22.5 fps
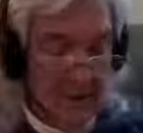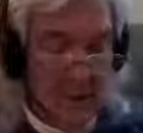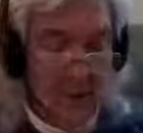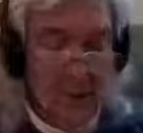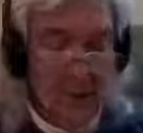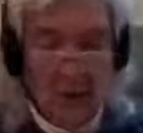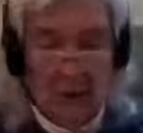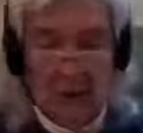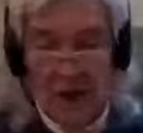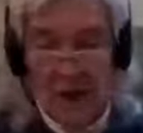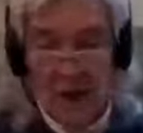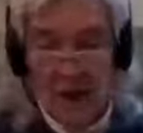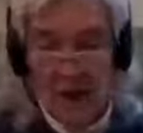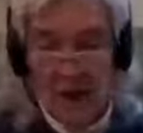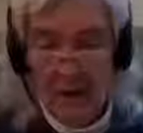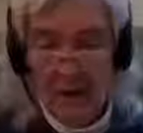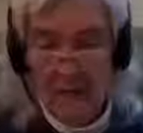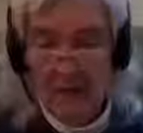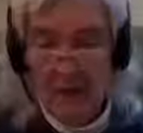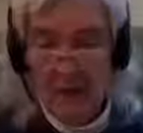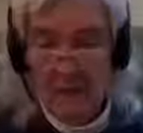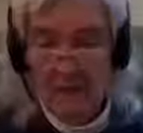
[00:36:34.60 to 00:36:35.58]
Or not.
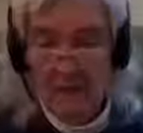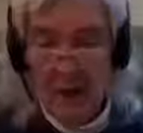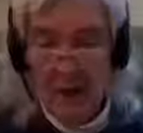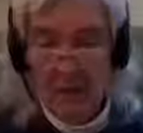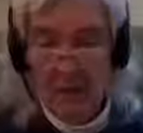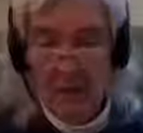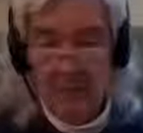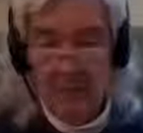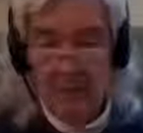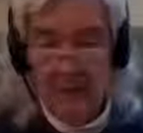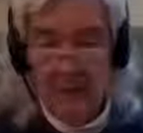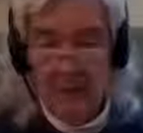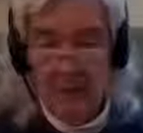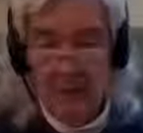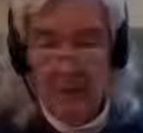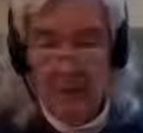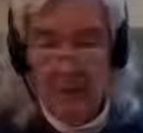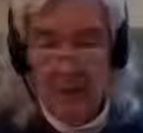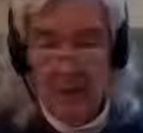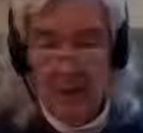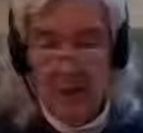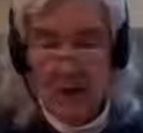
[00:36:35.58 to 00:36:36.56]
If I'm happy
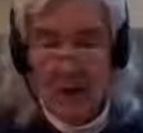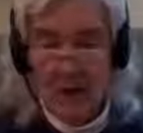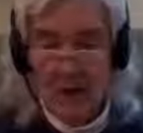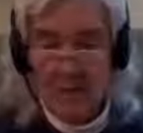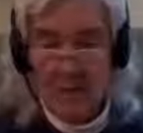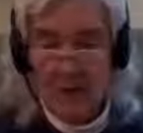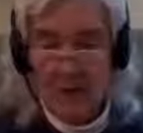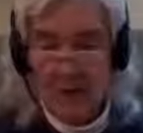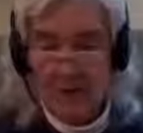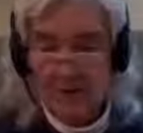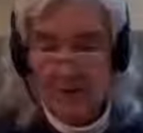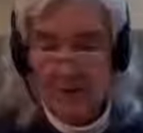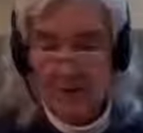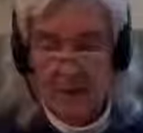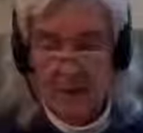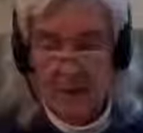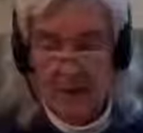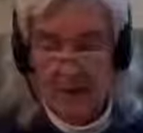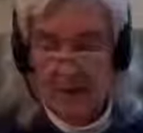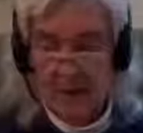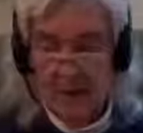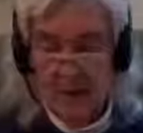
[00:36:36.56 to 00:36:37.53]
being who I am and that's
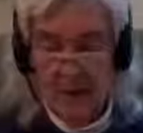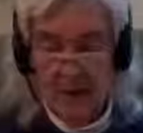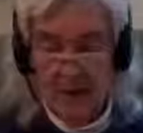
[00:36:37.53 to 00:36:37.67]
going to